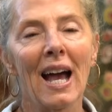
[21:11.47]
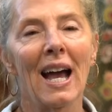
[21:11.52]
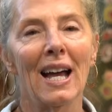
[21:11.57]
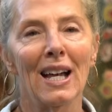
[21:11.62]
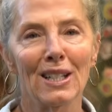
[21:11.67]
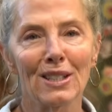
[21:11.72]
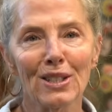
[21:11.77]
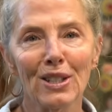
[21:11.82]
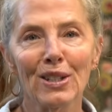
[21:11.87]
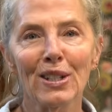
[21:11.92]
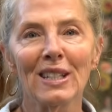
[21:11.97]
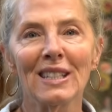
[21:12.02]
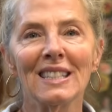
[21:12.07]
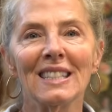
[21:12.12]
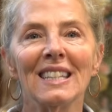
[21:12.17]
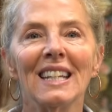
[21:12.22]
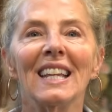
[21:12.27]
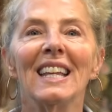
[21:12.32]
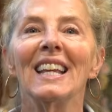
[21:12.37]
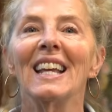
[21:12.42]
As you can
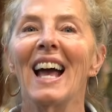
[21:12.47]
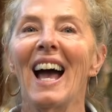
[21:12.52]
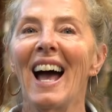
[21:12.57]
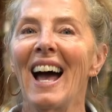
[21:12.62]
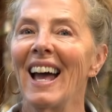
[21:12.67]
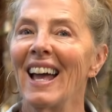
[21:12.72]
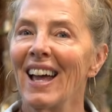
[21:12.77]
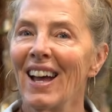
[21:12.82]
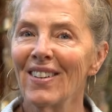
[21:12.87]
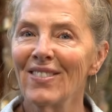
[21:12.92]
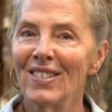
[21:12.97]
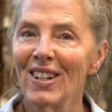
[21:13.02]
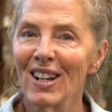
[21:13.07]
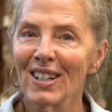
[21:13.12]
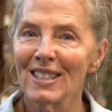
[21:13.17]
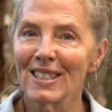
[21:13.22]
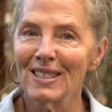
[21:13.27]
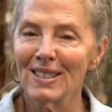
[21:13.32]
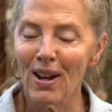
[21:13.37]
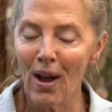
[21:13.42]
see, I have
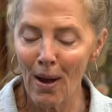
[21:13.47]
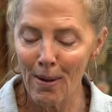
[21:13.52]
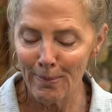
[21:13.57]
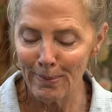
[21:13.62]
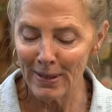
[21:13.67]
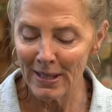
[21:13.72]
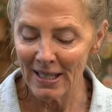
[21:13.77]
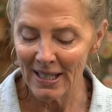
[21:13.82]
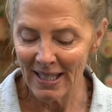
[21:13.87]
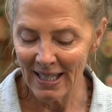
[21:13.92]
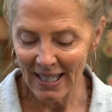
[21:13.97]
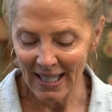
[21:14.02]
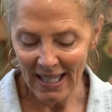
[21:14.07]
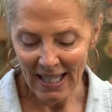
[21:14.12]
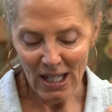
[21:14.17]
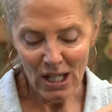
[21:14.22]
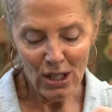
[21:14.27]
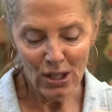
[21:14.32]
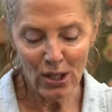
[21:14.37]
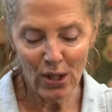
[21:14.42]
not stopped.
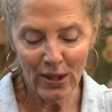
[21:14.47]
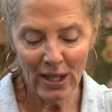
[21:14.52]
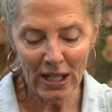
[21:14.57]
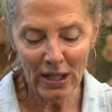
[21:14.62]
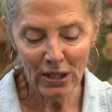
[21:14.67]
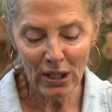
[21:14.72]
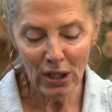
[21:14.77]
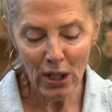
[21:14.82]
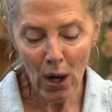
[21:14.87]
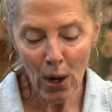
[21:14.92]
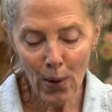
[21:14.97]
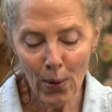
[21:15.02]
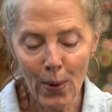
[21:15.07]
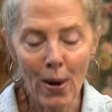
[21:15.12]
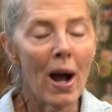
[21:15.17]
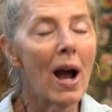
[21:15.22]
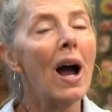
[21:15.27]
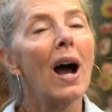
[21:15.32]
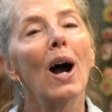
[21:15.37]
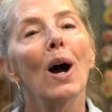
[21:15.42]
So there you go.
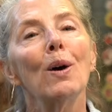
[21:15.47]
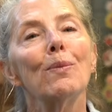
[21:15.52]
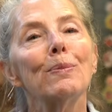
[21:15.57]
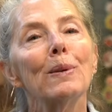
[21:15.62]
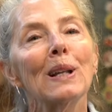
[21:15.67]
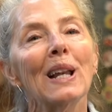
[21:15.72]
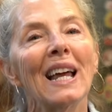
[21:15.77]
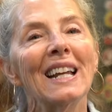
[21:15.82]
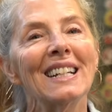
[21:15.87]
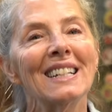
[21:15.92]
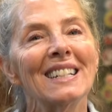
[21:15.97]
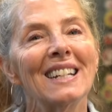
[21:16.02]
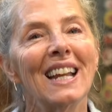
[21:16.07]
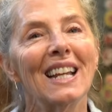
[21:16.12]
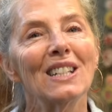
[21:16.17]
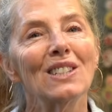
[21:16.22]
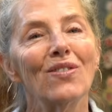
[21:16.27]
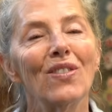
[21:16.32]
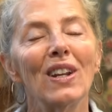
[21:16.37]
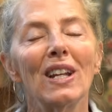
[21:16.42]
Hope you liked
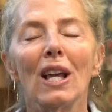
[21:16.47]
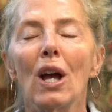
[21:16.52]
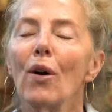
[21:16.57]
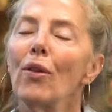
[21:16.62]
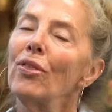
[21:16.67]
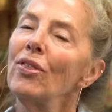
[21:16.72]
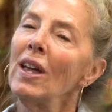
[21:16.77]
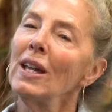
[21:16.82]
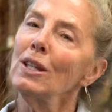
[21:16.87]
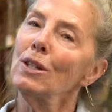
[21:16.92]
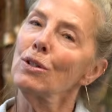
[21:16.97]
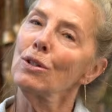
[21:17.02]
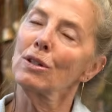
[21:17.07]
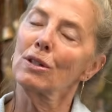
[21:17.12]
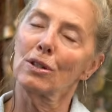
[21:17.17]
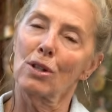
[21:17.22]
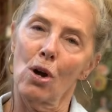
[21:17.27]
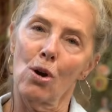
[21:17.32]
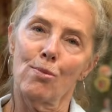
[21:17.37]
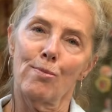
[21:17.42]
today's video. Thank you
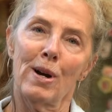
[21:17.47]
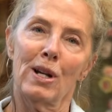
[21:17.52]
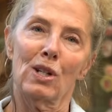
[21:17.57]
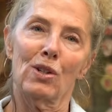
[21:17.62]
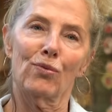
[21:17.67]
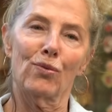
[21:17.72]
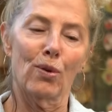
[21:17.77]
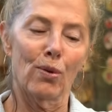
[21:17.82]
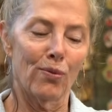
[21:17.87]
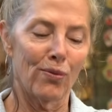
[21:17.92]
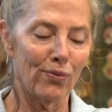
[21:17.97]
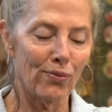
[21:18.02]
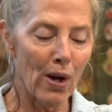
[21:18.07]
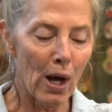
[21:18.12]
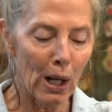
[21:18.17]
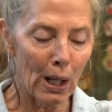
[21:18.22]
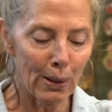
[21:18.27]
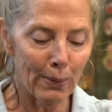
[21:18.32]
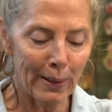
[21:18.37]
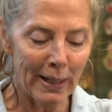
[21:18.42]
so much for
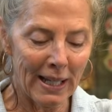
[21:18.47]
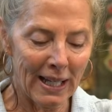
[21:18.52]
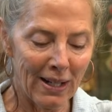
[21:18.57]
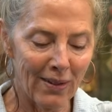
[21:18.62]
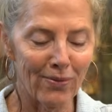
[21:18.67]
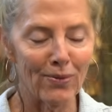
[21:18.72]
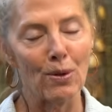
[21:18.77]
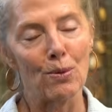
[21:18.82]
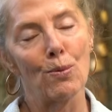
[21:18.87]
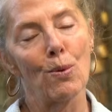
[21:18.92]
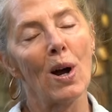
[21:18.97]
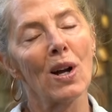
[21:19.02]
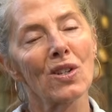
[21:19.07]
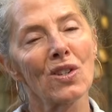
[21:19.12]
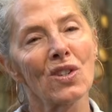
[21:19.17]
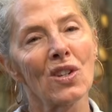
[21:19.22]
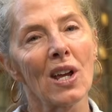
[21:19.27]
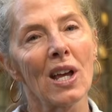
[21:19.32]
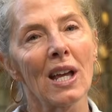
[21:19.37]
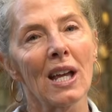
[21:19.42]
following, for
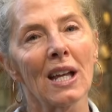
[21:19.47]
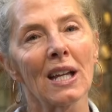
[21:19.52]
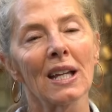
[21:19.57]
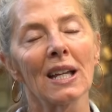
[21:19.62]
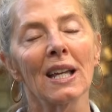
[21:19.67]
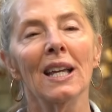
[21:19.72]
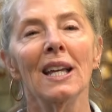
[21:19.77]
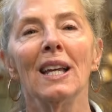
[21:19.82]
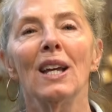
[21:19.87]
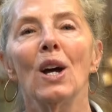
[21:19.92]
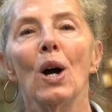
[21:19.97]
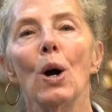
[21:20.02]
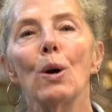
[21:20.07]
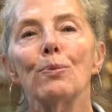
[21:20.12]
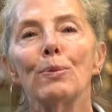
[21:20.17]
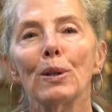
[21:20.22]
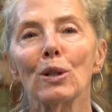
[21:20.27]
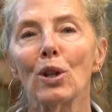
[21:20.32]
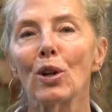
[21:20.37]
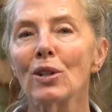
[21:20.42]
watching.
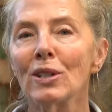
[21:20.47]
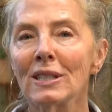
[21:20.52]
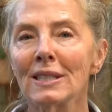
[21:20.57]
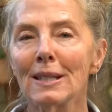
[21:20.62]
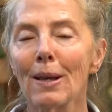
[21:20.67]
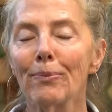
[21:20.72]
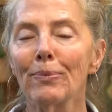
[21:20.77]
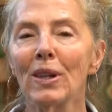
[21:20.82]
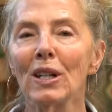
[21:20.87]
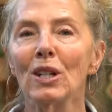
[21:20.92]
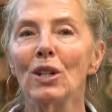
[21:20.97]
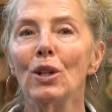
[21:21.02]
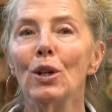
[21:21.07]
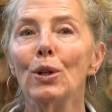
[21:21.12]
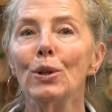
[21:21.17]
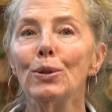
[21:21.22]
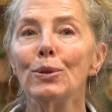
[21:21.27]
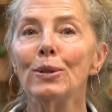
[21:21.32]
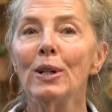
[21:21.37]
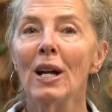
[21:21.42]
Hope you learned something
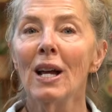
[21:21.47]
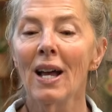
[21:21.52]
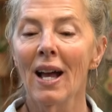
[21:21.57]
new.